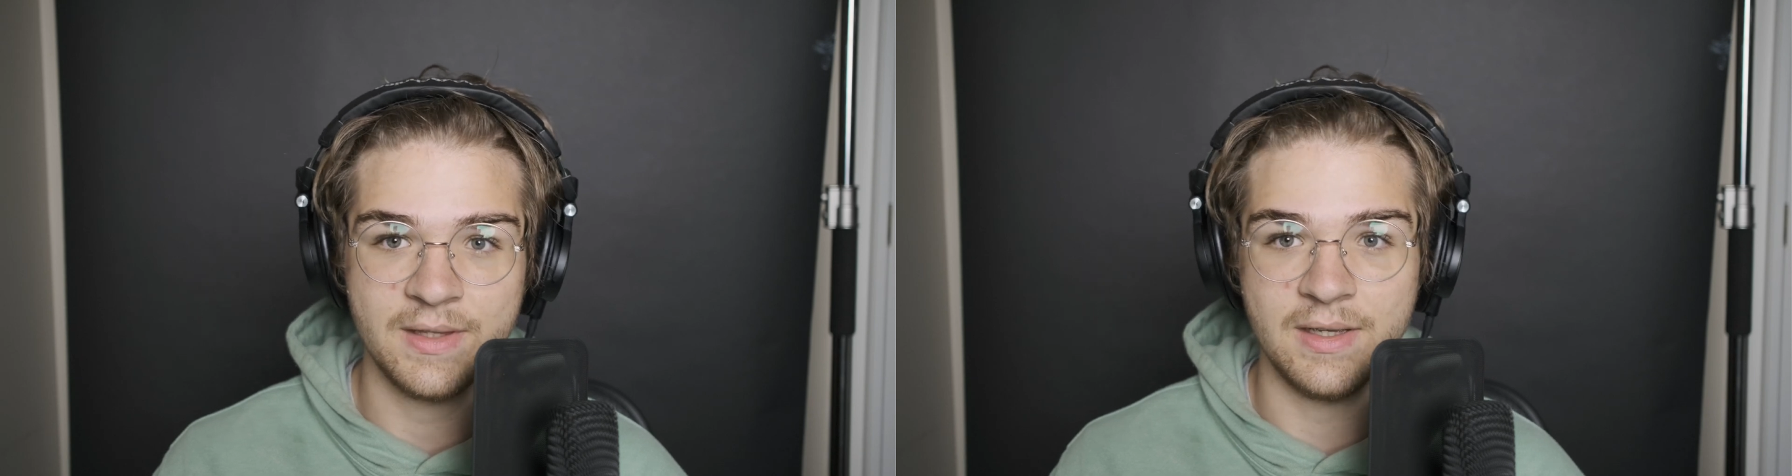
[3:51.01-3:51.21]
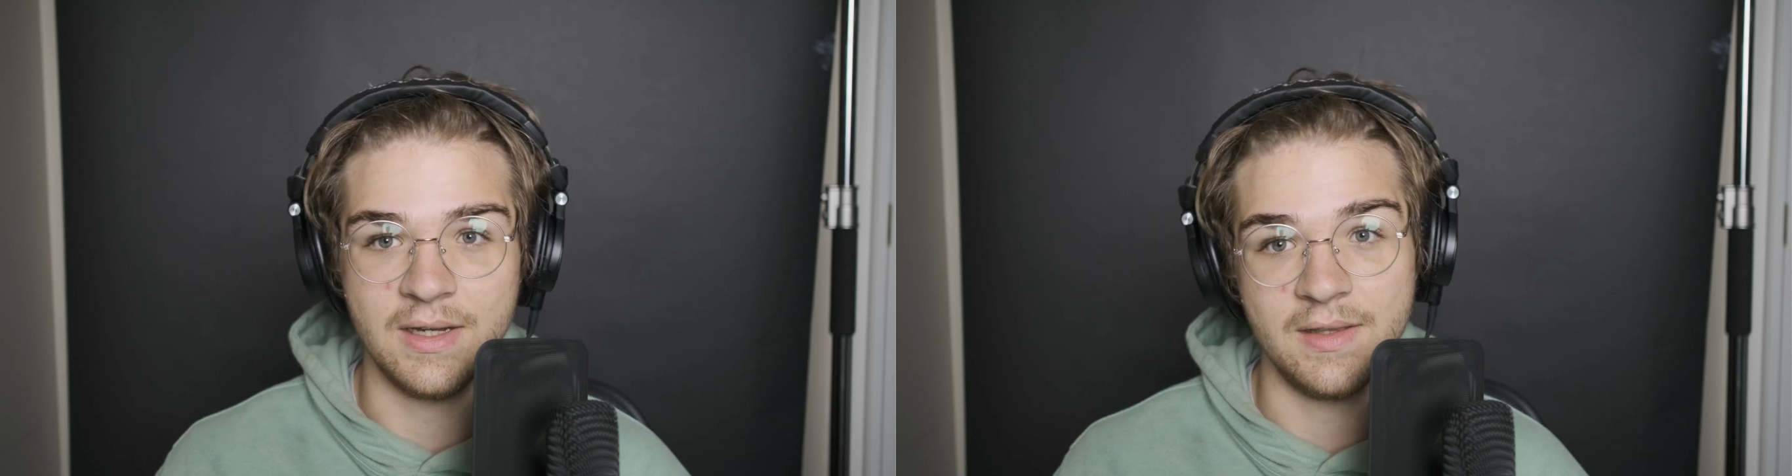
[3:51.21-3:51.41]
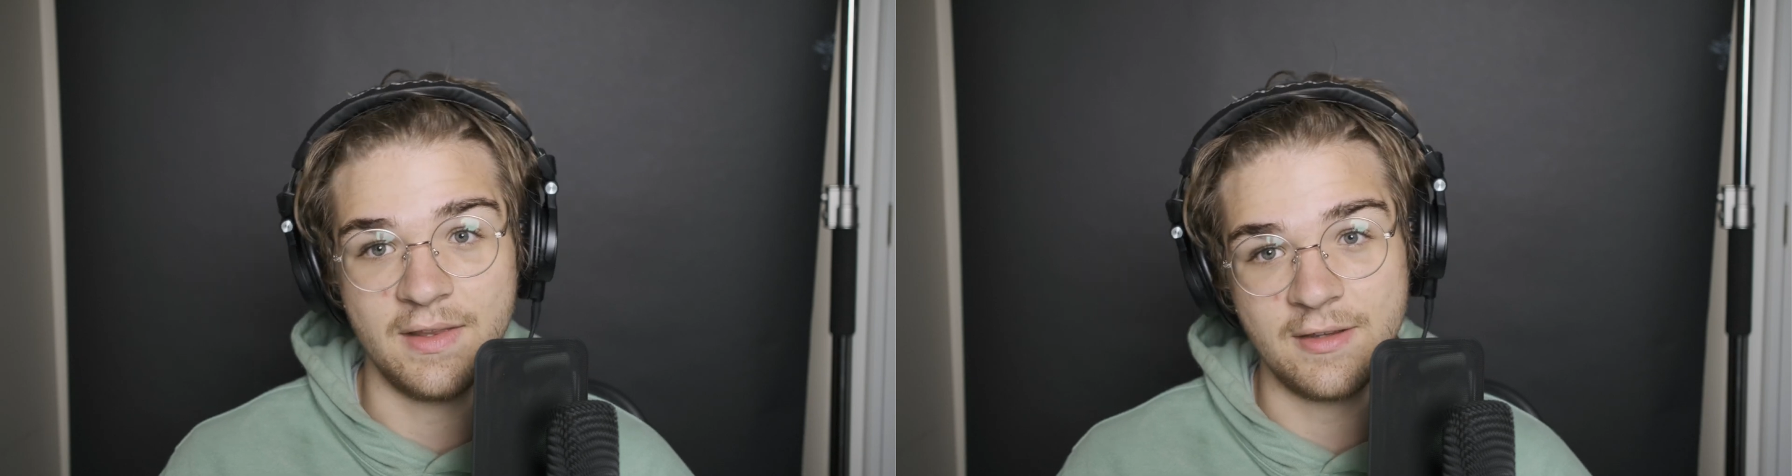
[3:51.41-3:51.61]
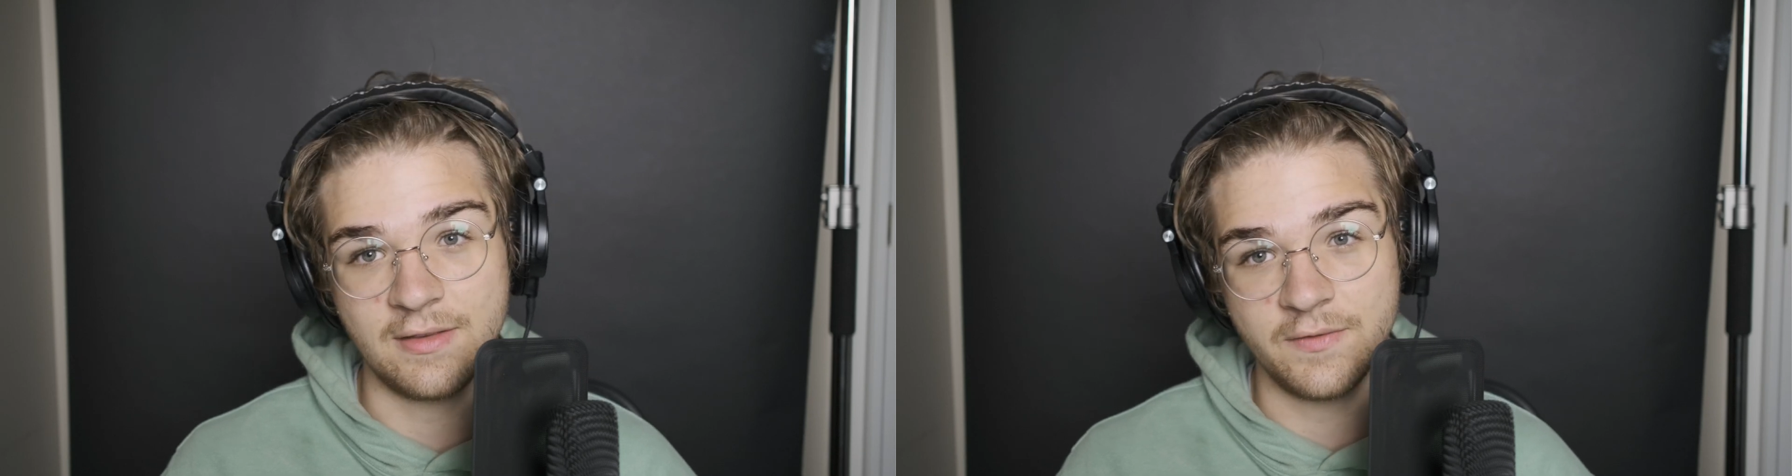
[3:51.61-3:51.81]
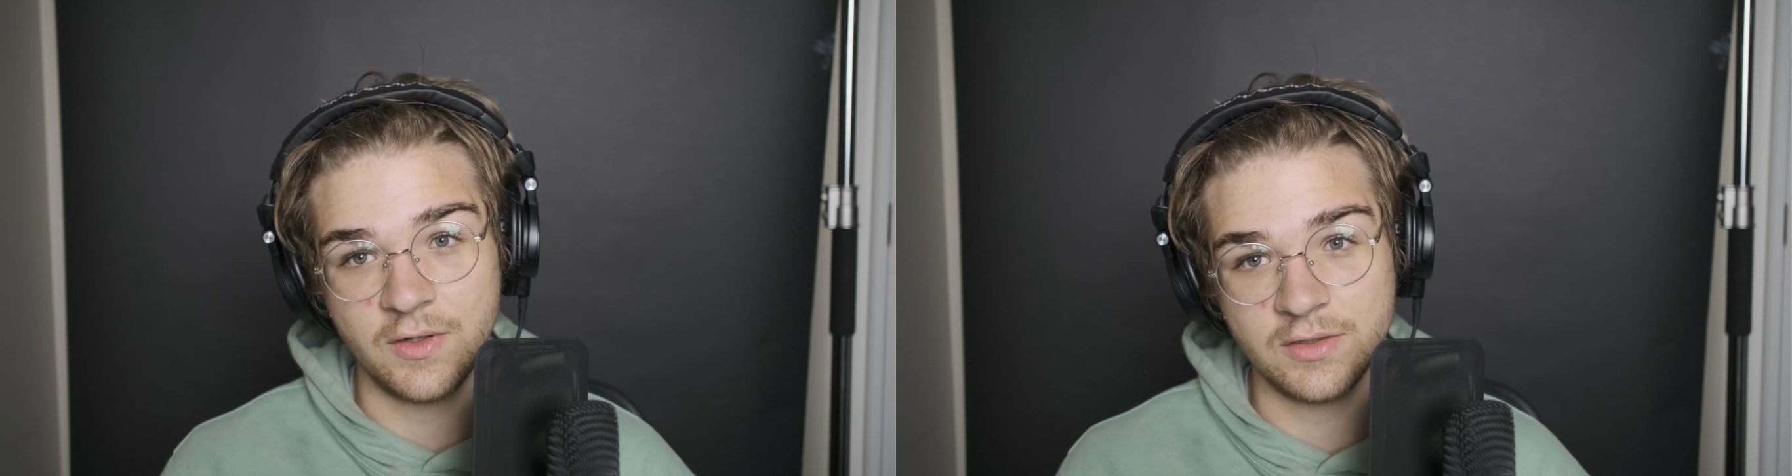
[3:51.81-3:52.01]
That's not
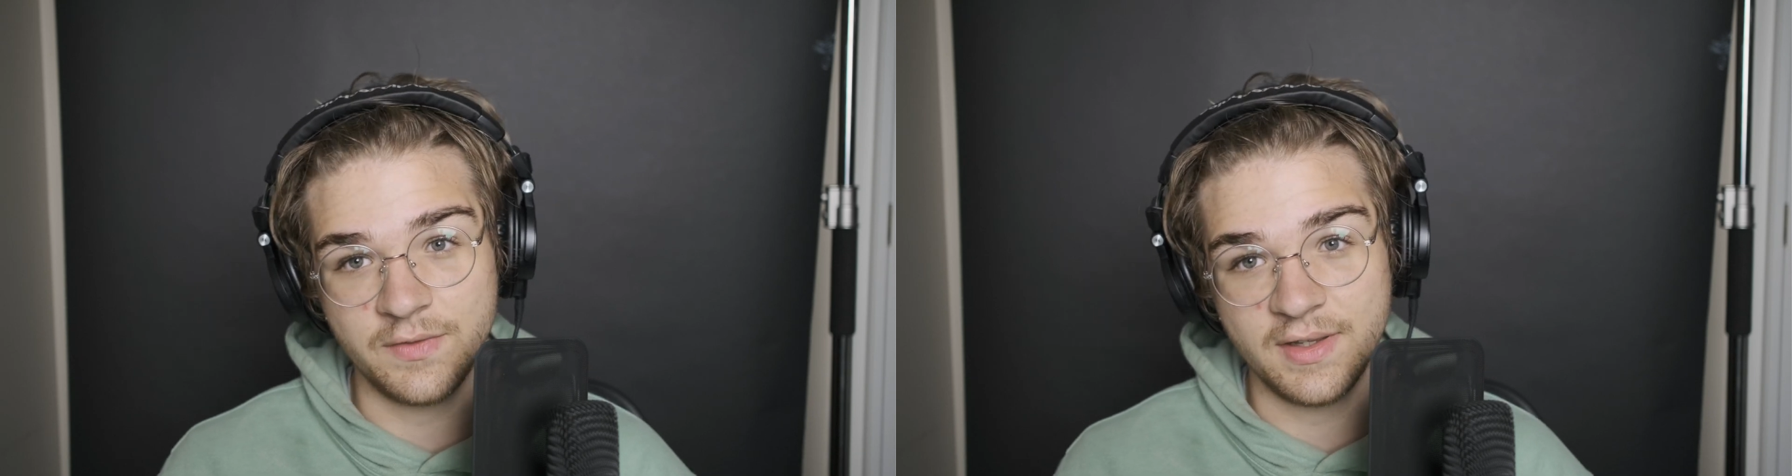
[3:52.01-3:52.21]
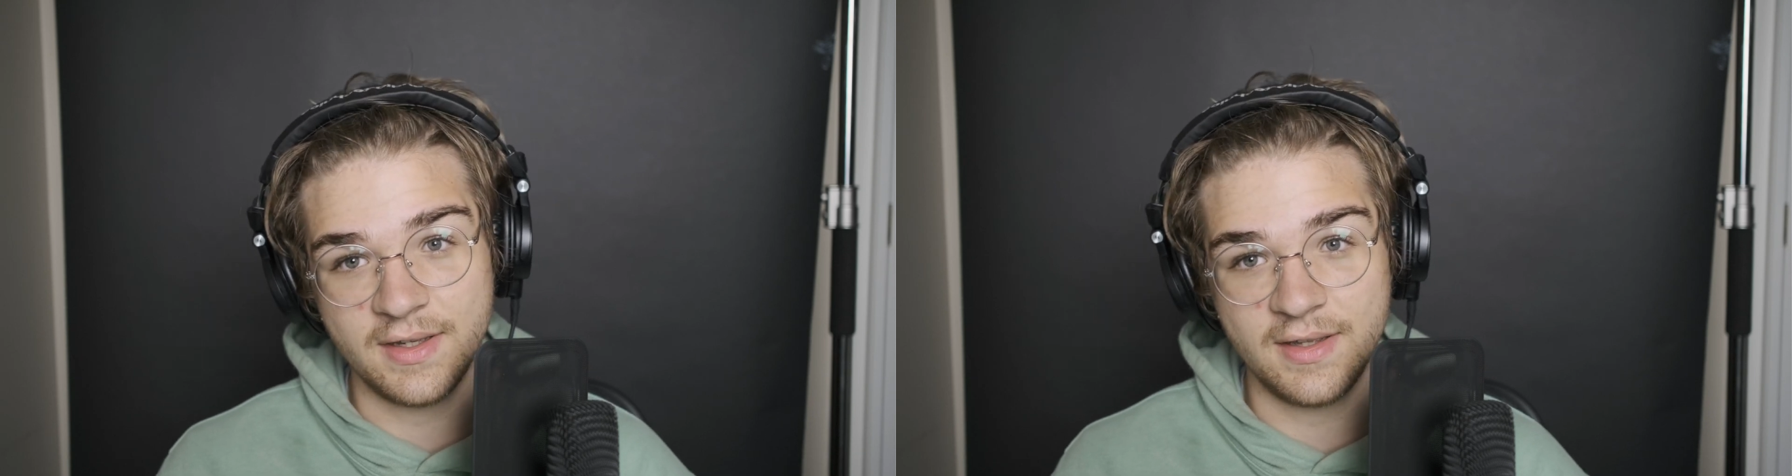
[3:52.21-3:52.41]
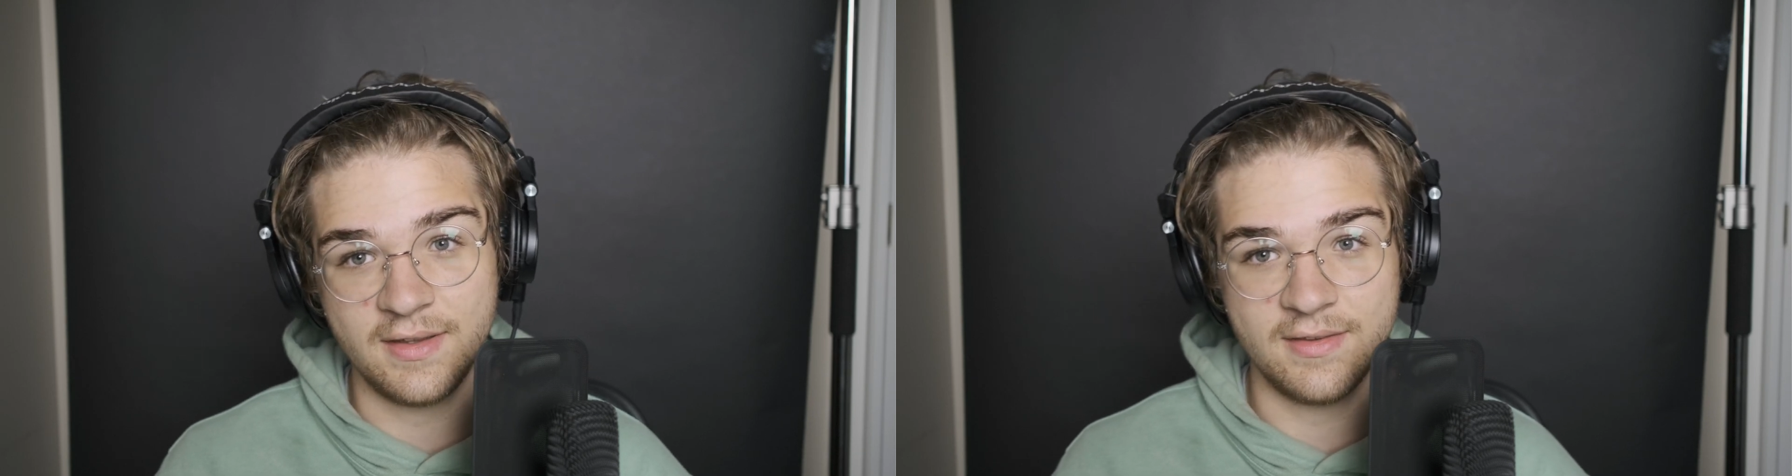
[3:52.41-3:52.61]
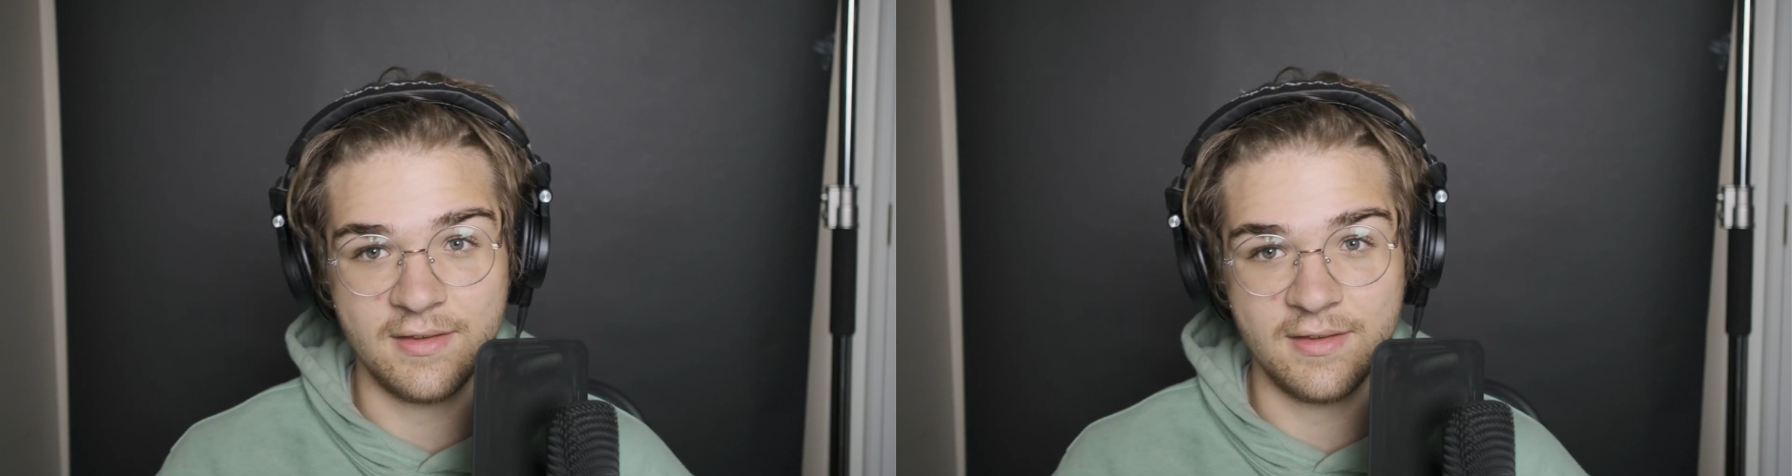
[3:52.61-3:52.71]
the fault of the lens,